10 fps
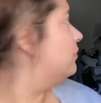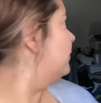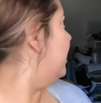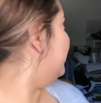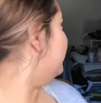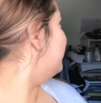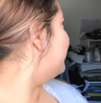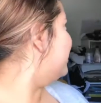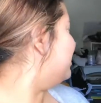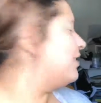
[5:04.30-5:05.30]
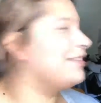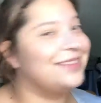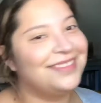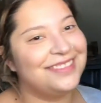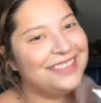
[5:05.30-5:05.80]
I can still see you.
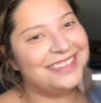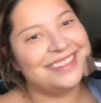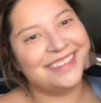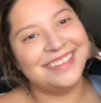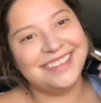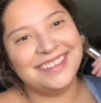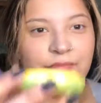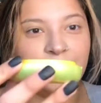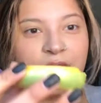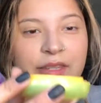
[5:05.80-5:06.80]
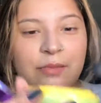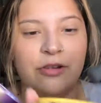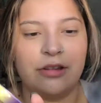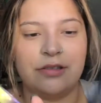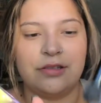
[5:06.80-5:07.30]
Same
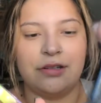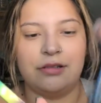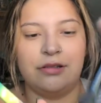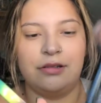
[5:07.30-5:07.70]
bronzer